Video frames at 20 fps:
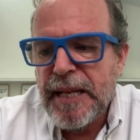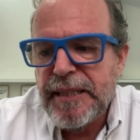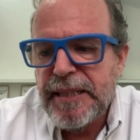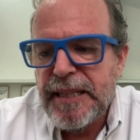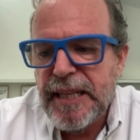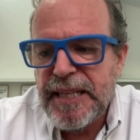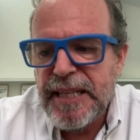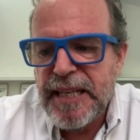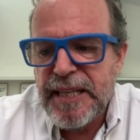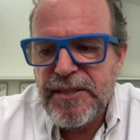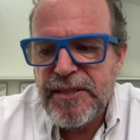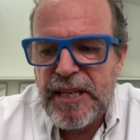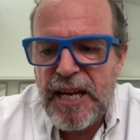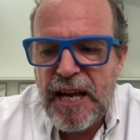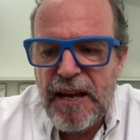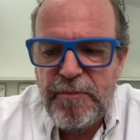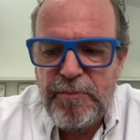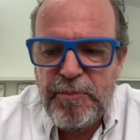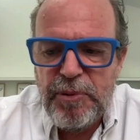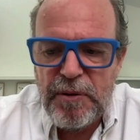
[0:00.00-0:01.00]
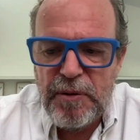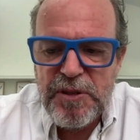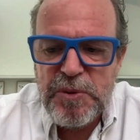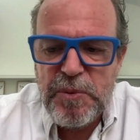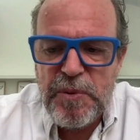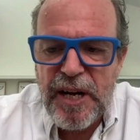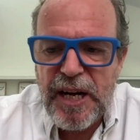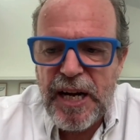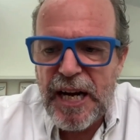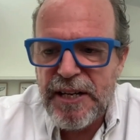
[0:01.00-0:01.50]
they just have problems
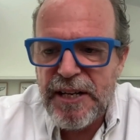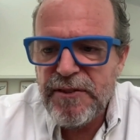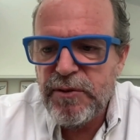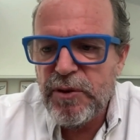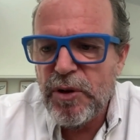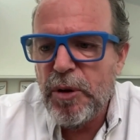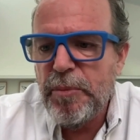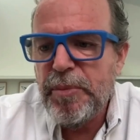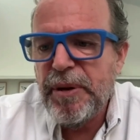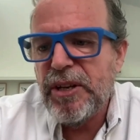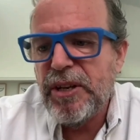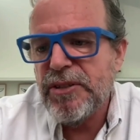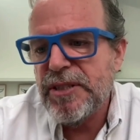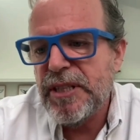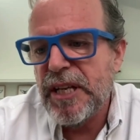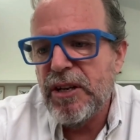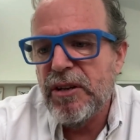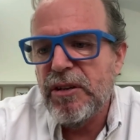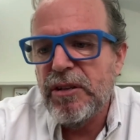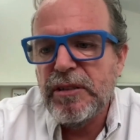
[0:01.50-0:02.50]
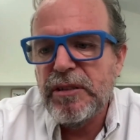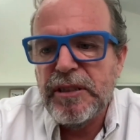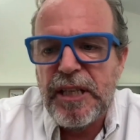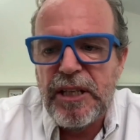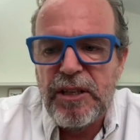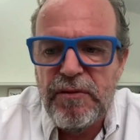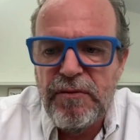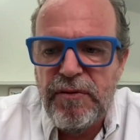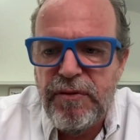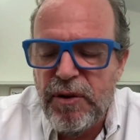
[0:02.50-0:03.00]
with their cash flow because they
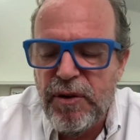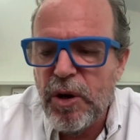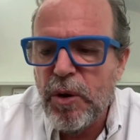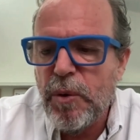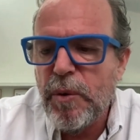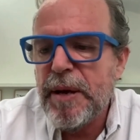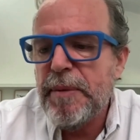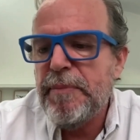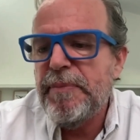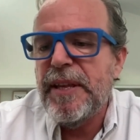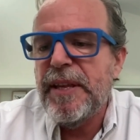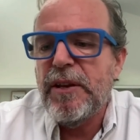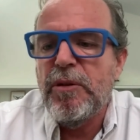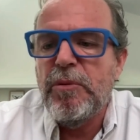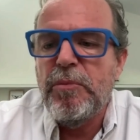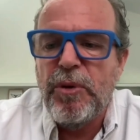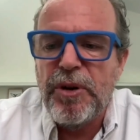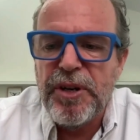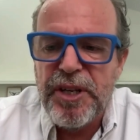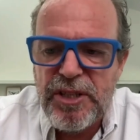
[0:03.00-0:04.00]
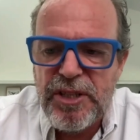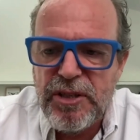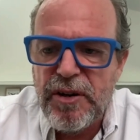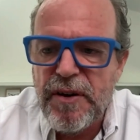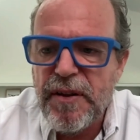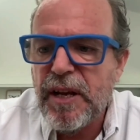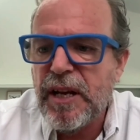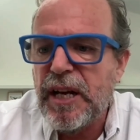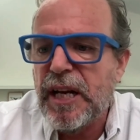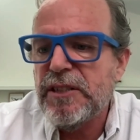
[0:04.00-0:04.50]
don't follow it, they don't monitor
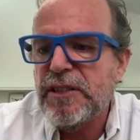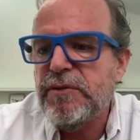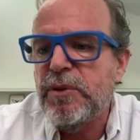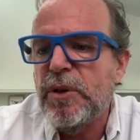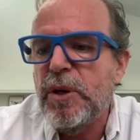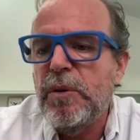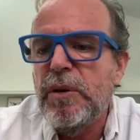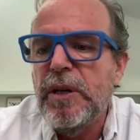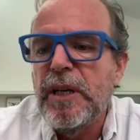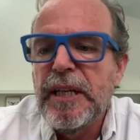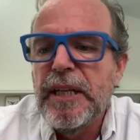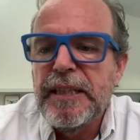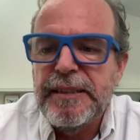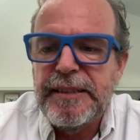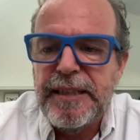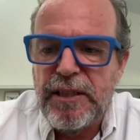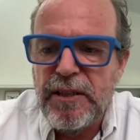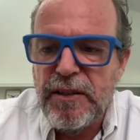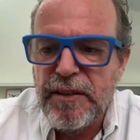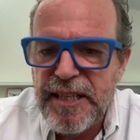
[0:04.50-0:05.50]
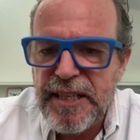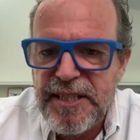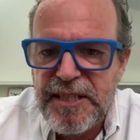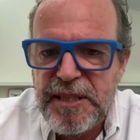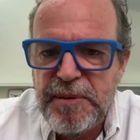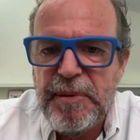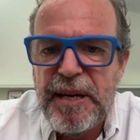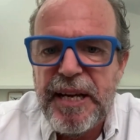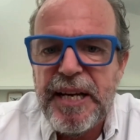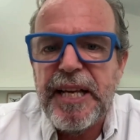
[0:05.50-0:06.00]
the cash flow, they don't
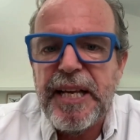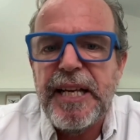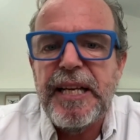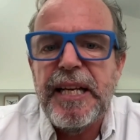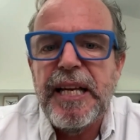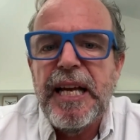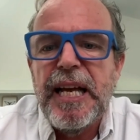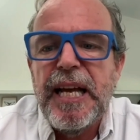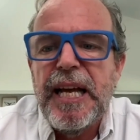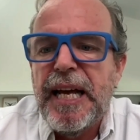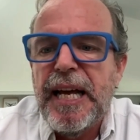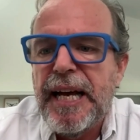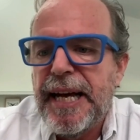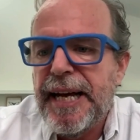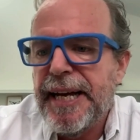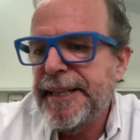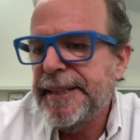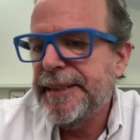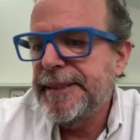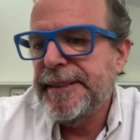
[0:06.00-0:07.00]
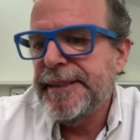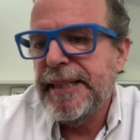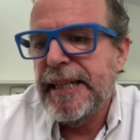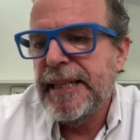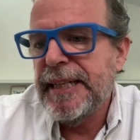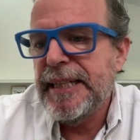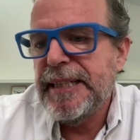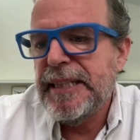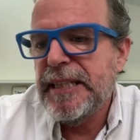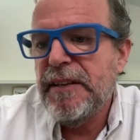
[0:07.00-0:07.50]
estimate it, and
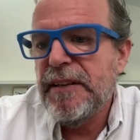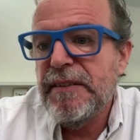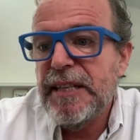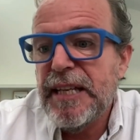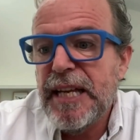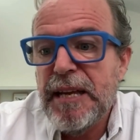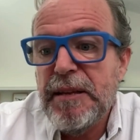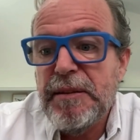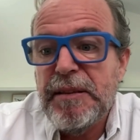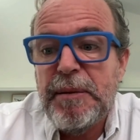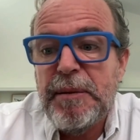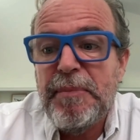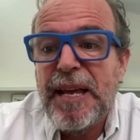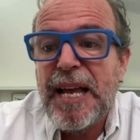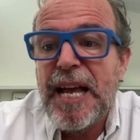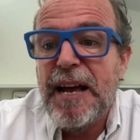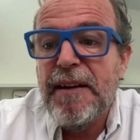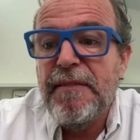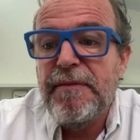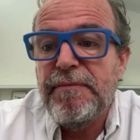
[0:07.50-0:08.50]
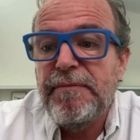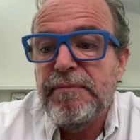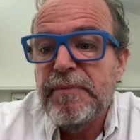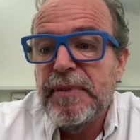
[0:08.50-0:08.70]
at the end of the day, they may have